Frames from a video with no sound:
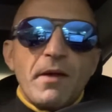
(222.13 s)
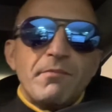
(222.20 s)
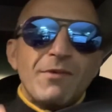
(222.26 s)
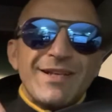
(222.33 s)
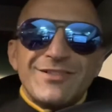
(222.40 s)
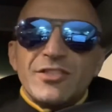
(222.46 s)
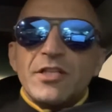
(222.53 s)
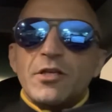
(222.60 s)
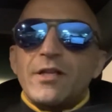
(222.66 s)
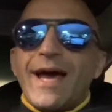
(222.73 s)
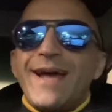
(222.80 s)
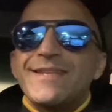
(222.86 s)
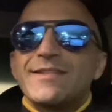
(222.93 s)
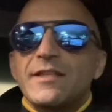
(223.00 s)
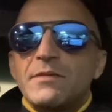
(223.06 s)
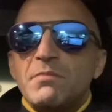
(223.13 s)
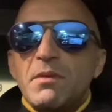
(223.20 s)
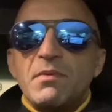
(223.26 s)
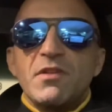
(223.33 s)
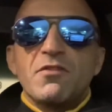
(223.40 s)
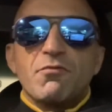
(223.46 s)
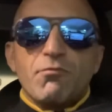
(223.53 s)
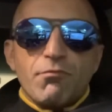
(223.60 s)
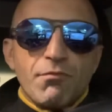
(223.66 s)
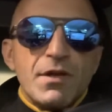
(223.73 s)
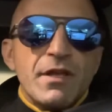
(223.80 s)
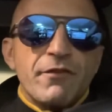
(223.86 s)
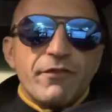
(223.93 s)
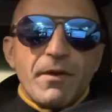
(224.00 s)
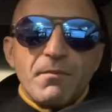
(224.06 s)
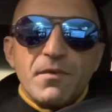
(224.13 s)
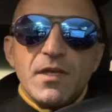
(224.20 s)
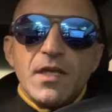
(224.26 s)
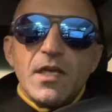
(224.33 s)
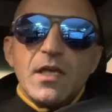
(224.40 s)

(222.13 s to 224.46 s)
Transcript: I'm actually going to isolate maybe 3 of them.